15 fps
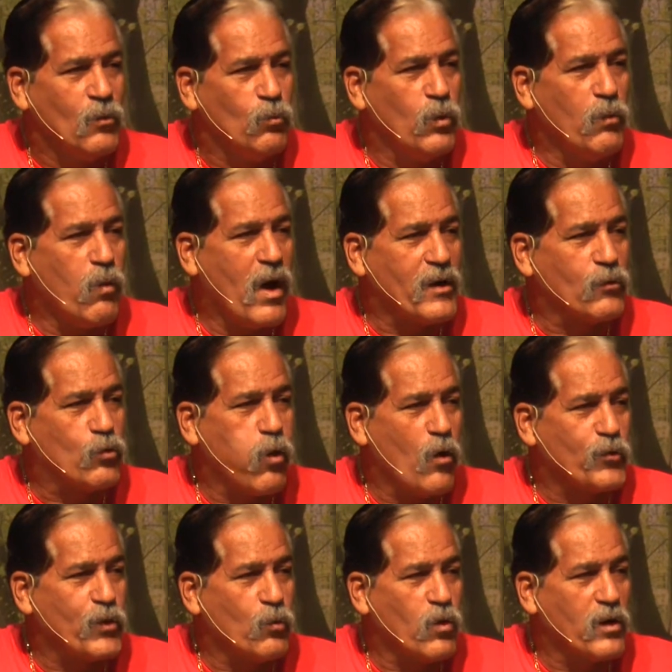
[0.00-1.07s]
We want to
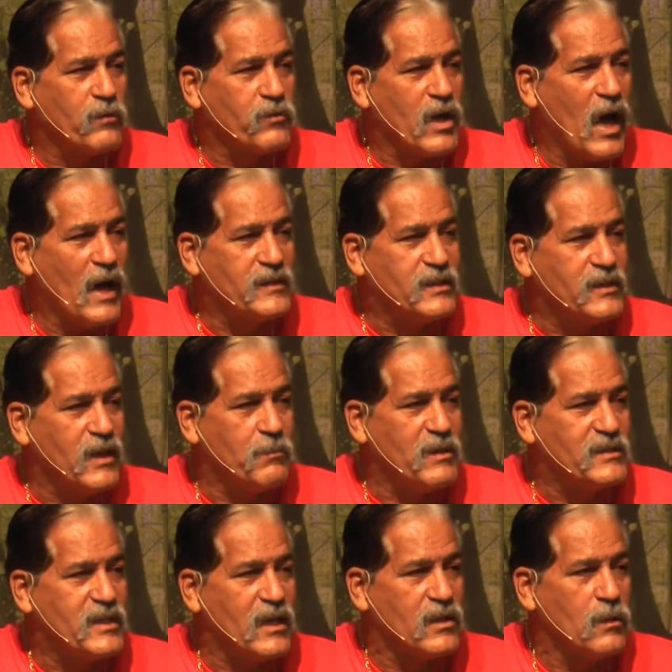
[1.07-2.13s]
quote the Word of God to them
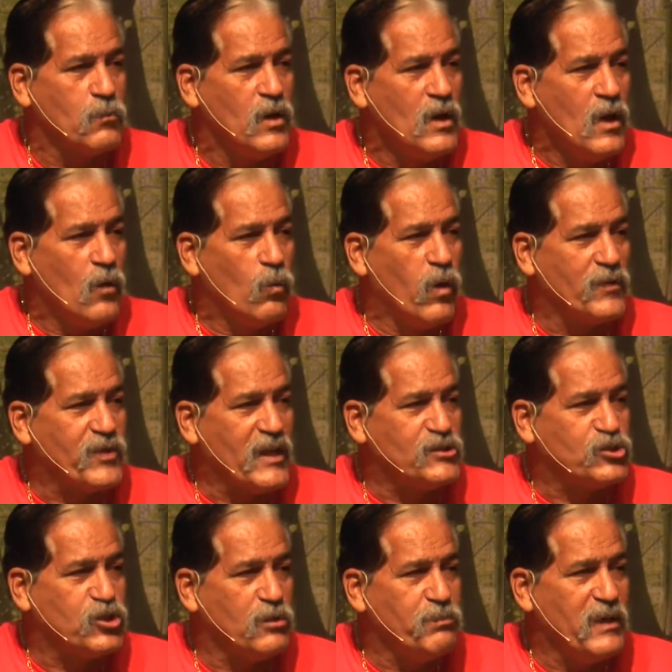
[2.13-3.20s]
and tell them what they
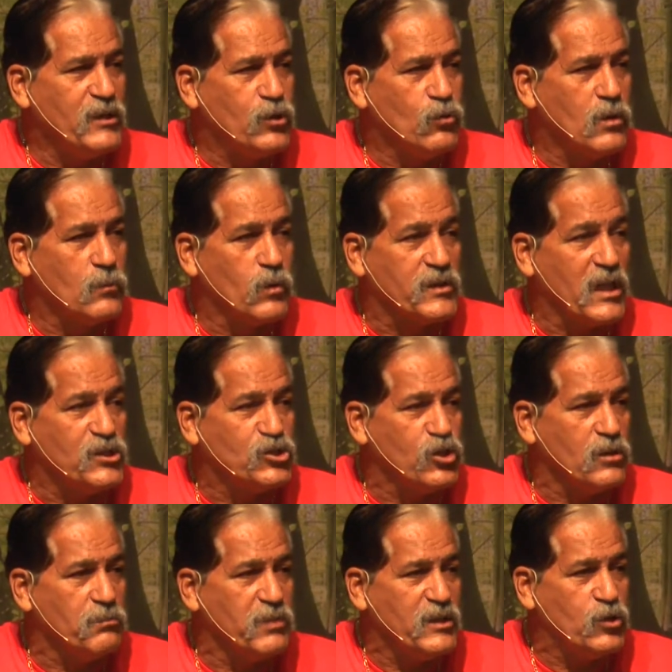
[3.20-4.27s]
should be doing, what they
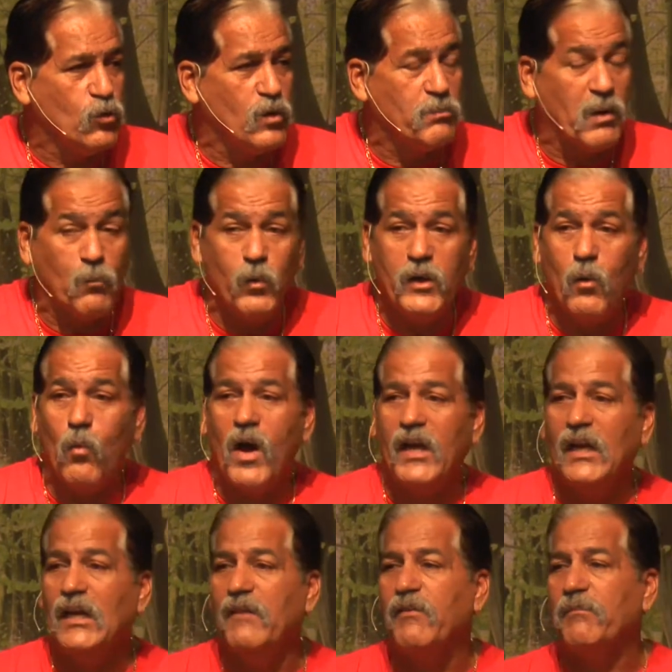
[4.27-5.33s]
shouldn't be doing, but we don't
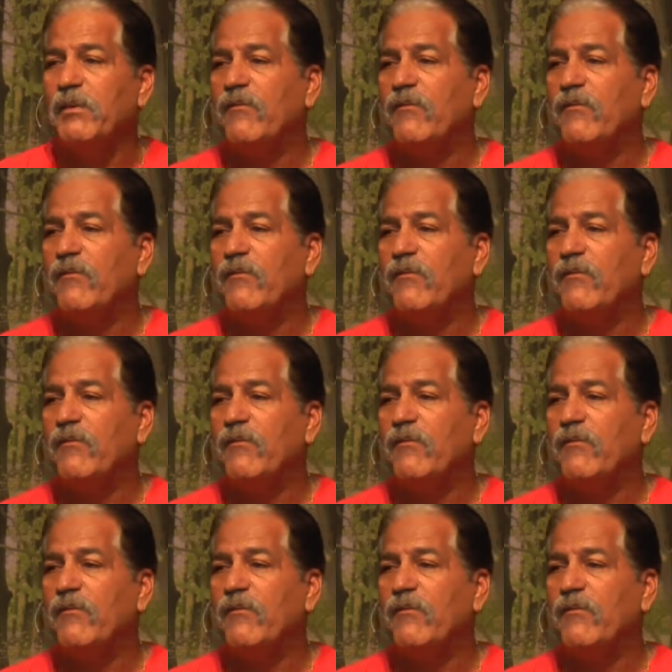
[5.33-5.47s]
want to live it